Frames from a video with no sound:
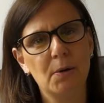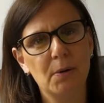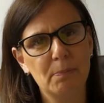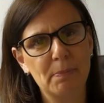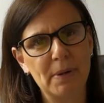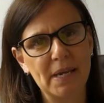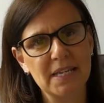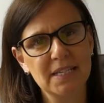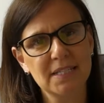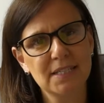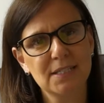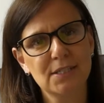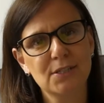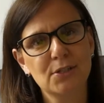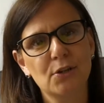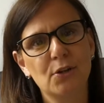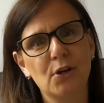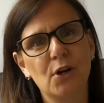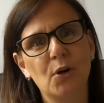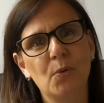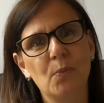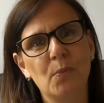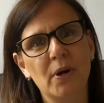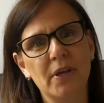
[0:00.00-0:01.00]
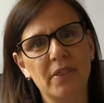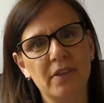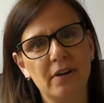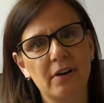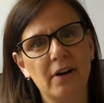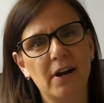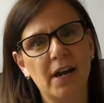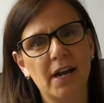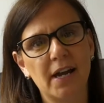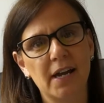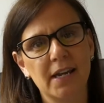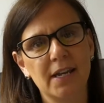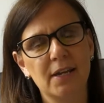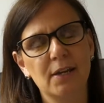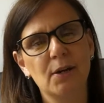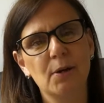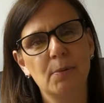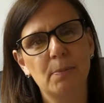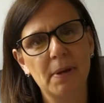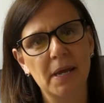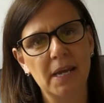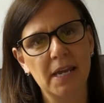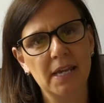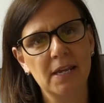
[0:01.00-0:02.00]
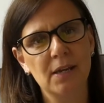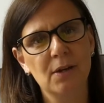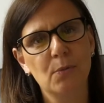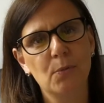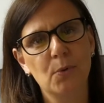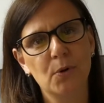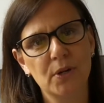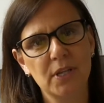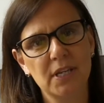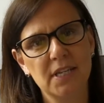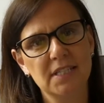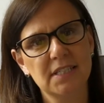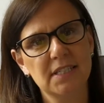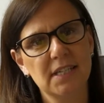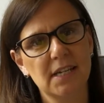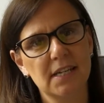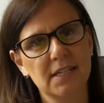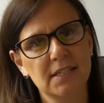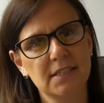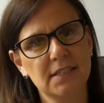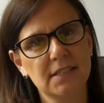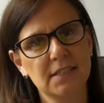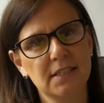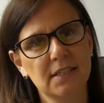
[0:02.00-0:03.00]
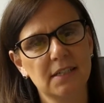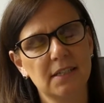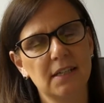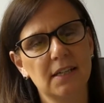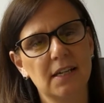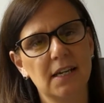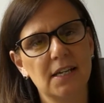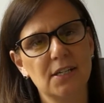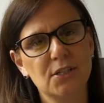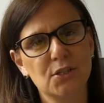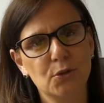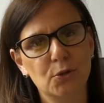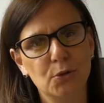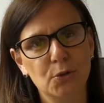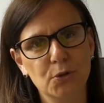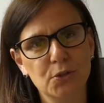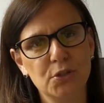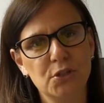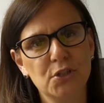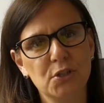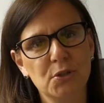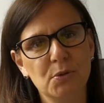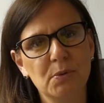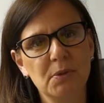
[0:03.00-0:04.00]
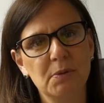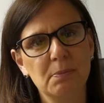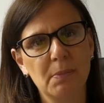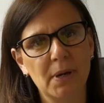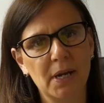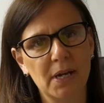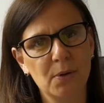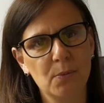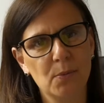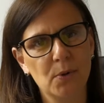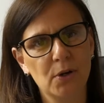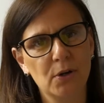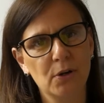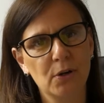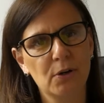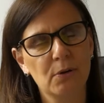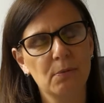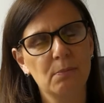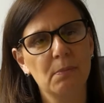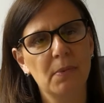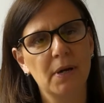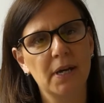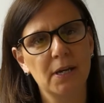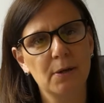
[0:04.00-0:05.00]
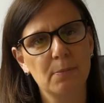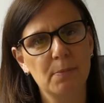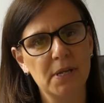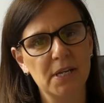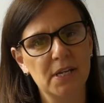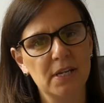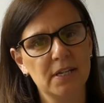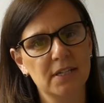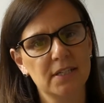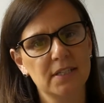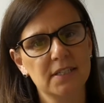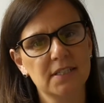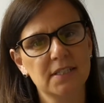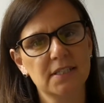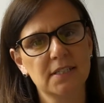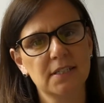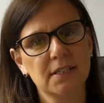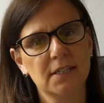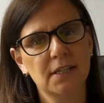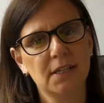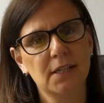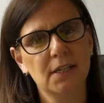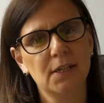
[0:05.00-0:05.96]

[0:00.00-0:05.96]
based on whether I obey what he says. It's all to do with my work, my obedience.